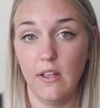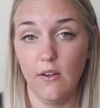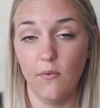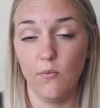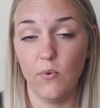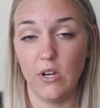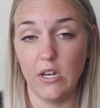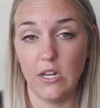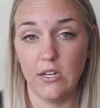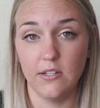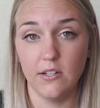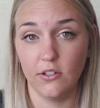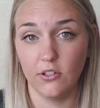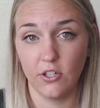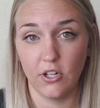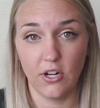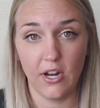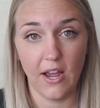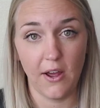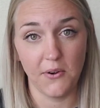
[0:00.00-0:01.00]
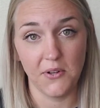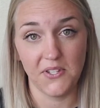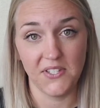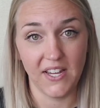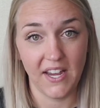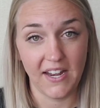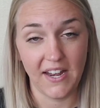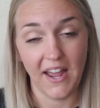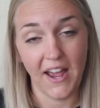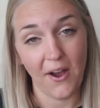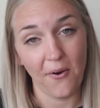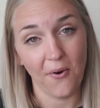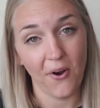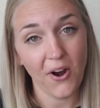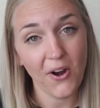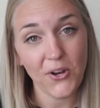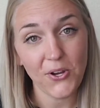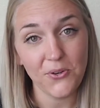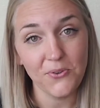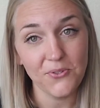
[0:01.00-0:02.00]
we need to learn how to sign how
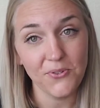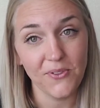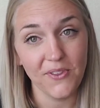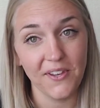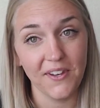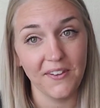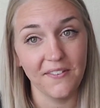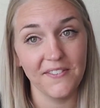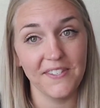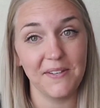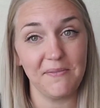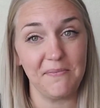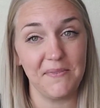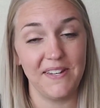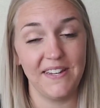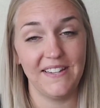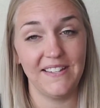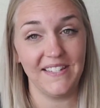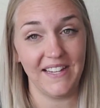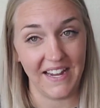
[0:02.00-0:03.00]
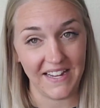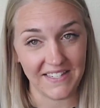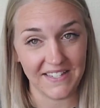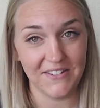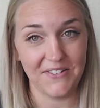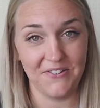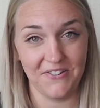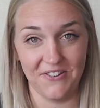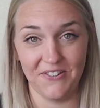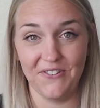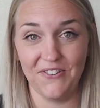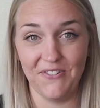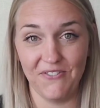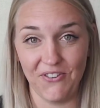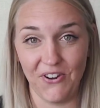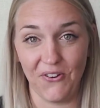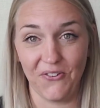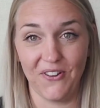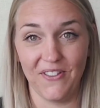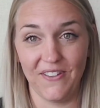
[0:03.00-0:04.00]
are you, so that if somebody signs it to you, you
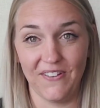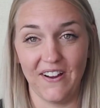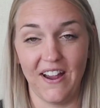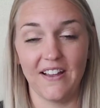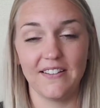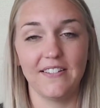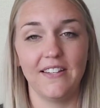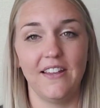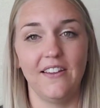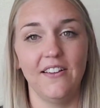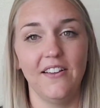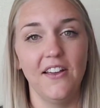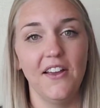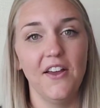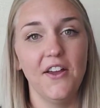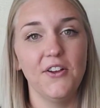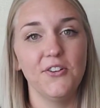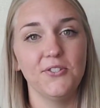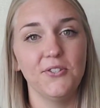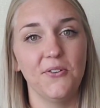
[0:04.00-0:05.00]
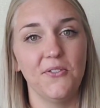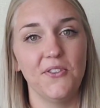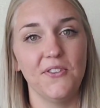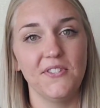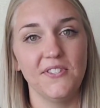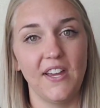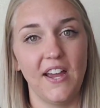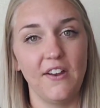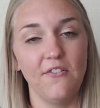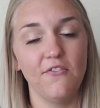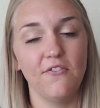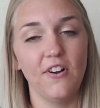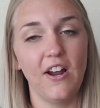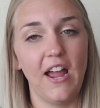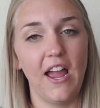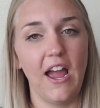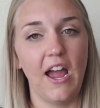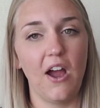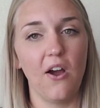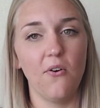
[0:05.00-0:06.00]
know what they're asking. So the sign for
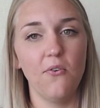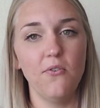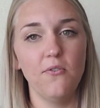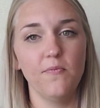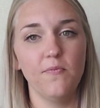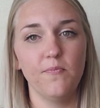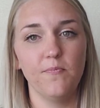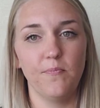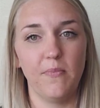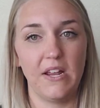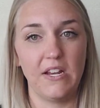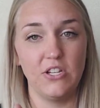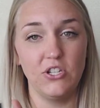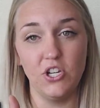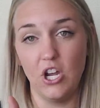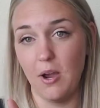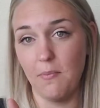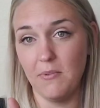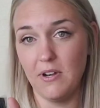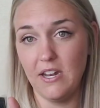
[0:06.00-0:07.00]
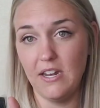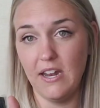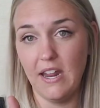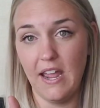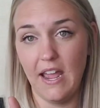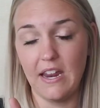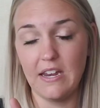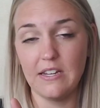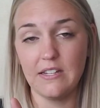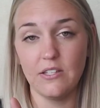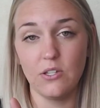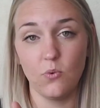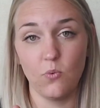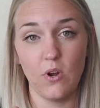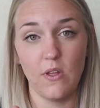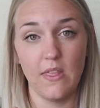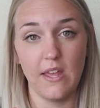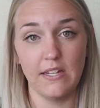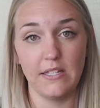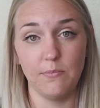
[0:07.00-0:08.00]
how, my dominant hand is the
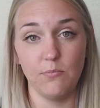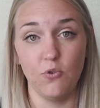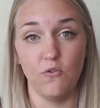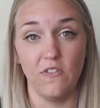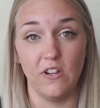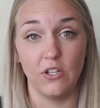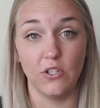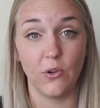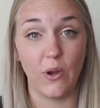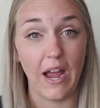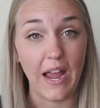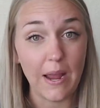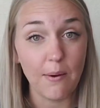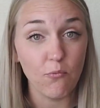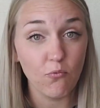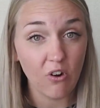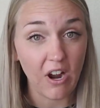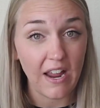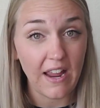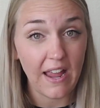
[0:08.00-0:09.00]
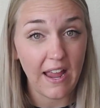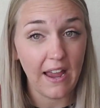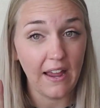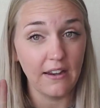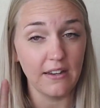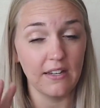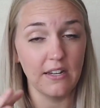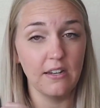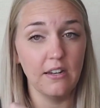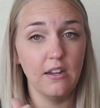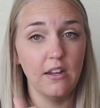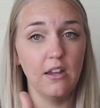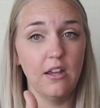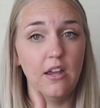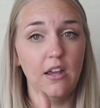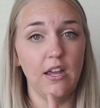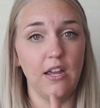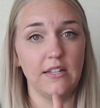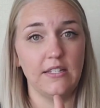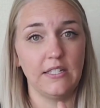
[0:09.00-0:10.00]
one that's moving. So I am right-handed,
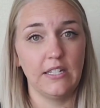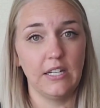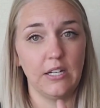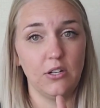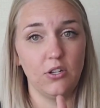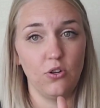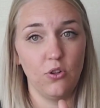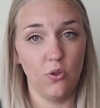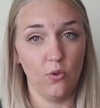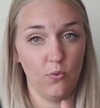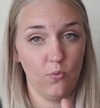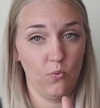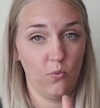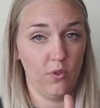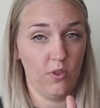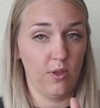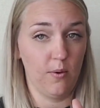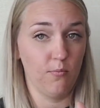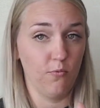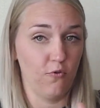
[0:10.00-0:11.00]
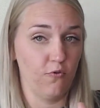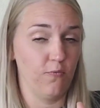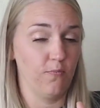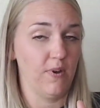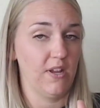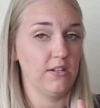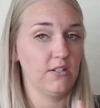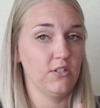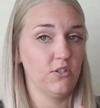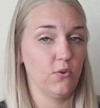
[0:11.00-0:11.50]
it's going to do the movement.